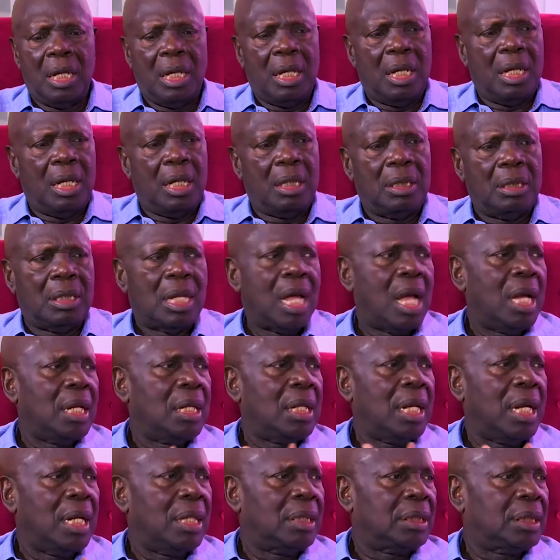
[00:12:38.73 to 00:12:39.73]
uh,
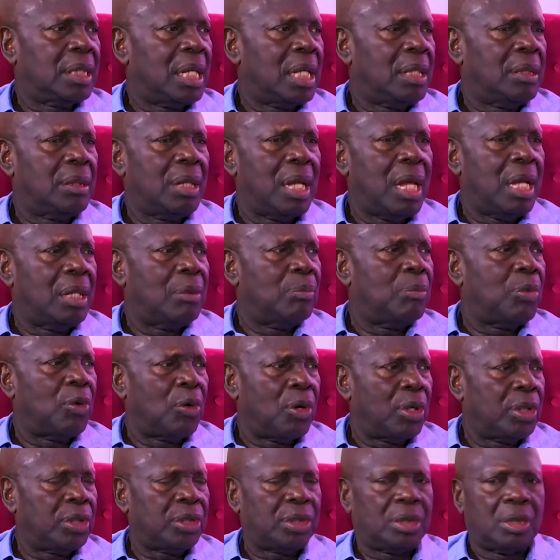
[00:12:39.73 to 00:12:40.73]
young girls and, and
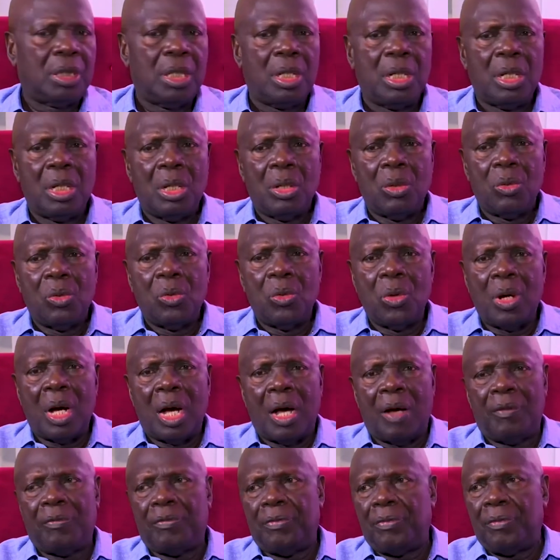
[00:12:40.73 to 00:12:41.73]
boys who
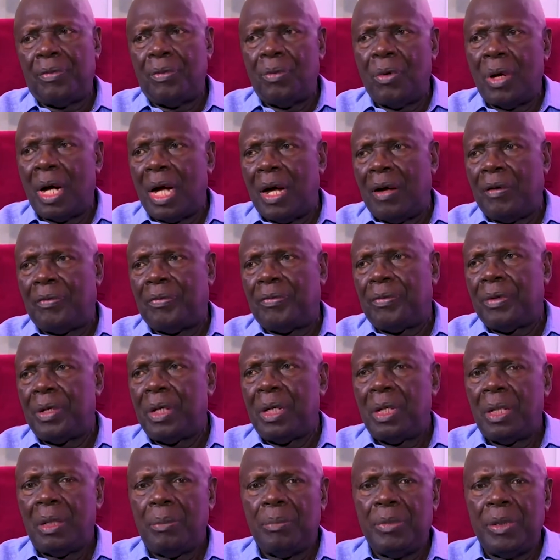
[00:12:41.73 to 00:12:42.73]
have, who have
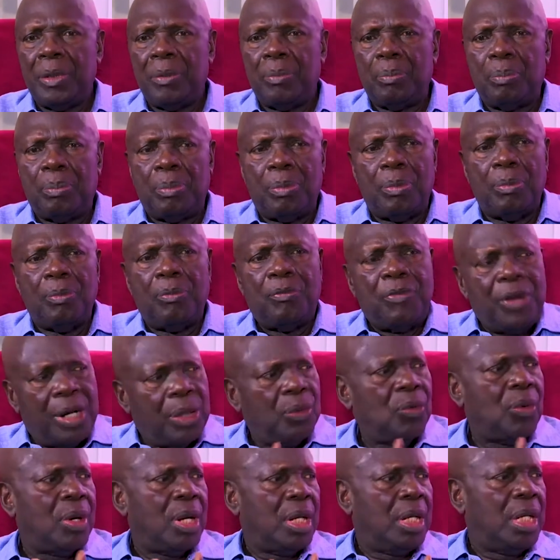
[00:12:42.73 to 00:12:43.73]
been
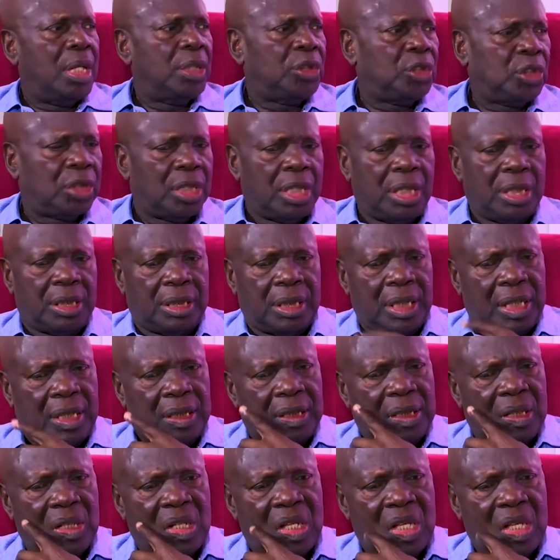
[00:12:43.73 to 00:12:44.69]
very well educated.